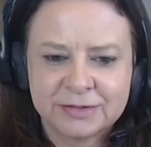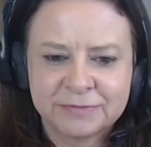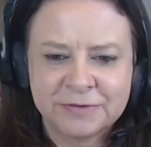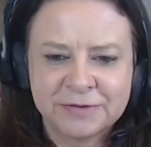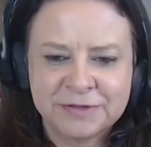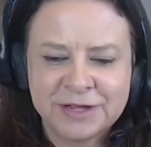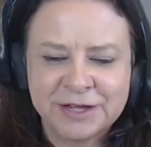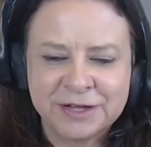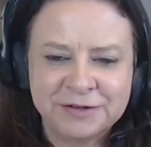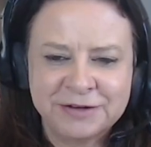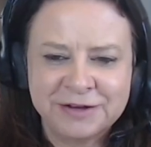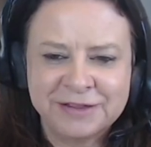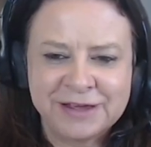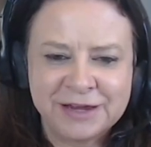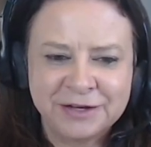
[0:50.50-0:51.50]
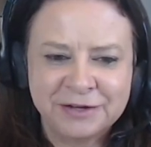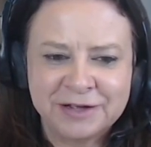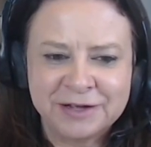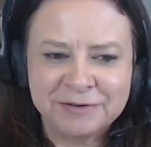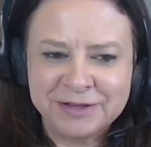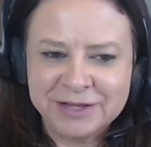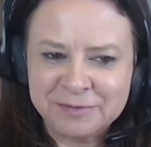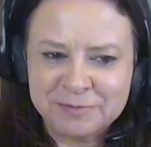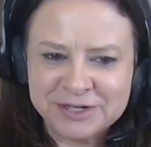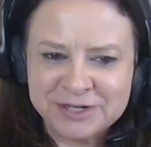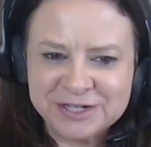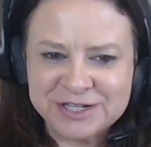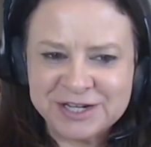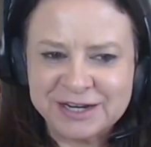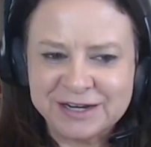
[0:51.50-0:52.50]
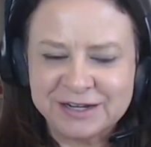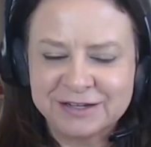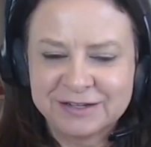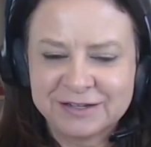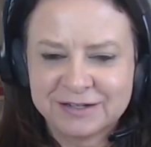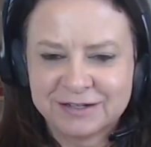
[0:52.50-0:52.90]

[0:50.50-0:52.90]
Well, thank you, Nathaniel. I really appreciate it.